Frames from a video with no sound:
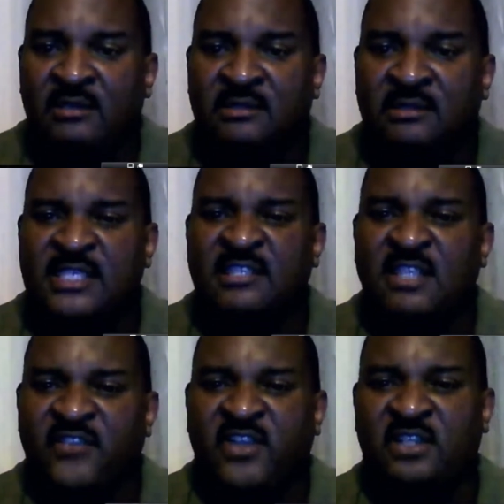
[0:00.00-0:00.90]

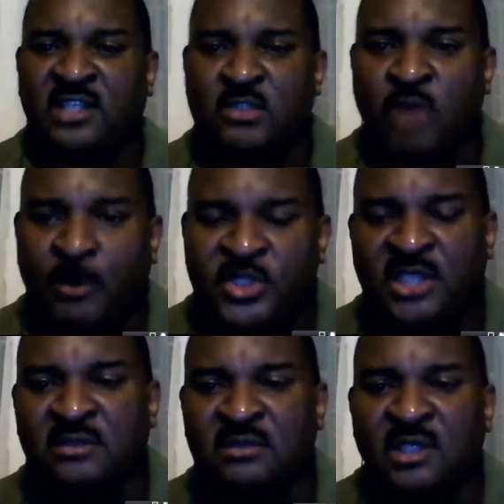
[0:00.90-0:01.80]
significant
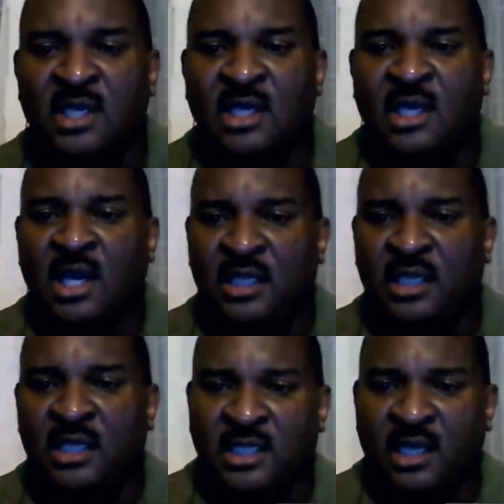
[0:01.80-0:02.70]
disruption on
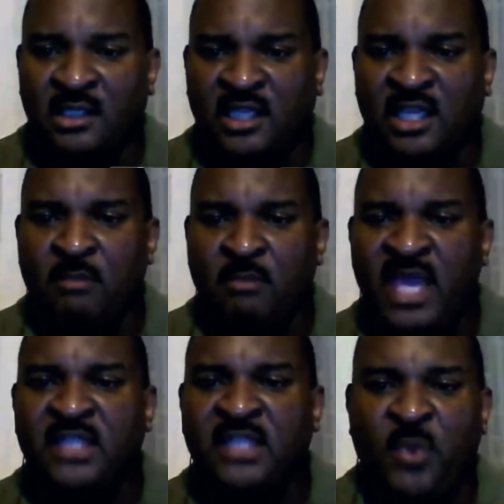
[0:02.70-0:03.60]
the thing.
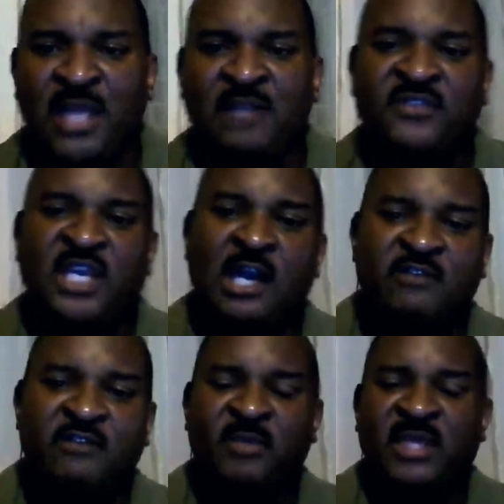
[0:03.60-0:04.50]
May 12th, the
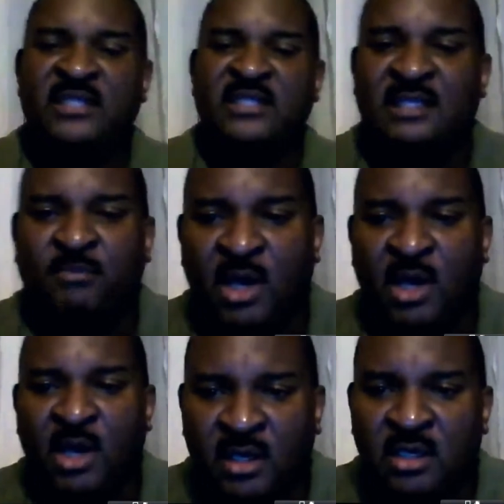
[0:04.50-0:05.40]
government in
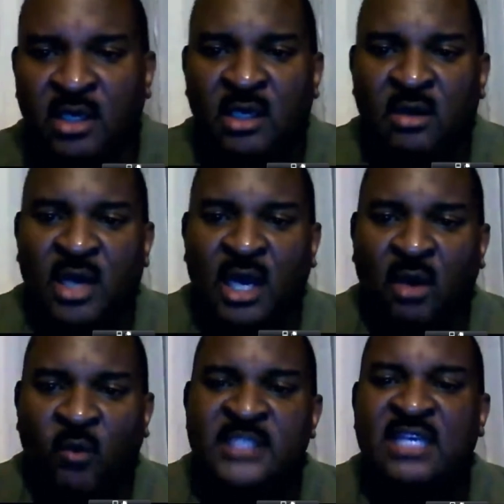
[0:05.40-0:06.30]
power,
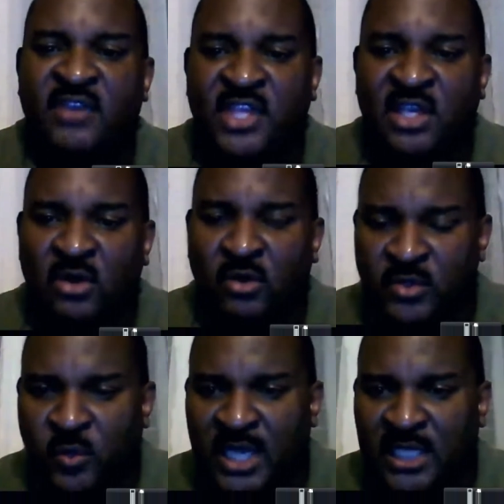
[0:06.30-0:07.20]
once everything
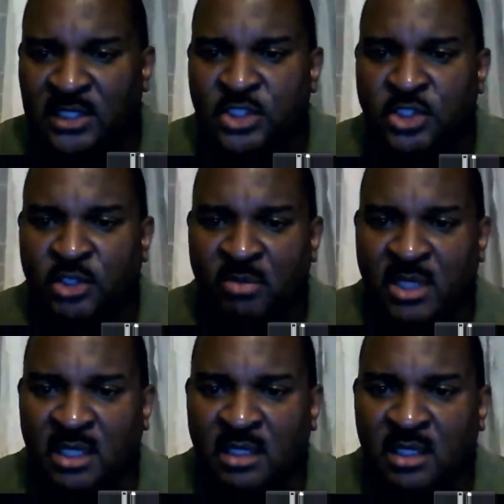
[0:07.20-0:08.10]
goes well, should
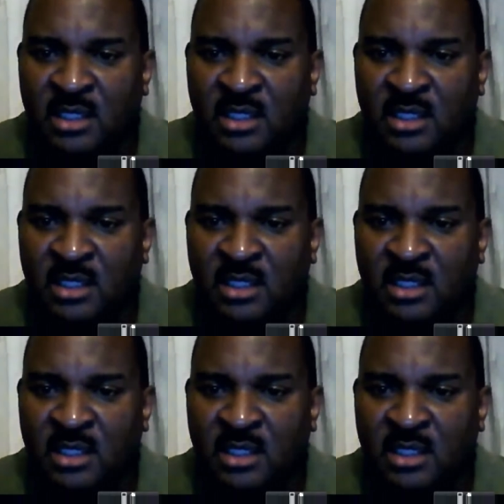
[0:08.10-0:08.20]
be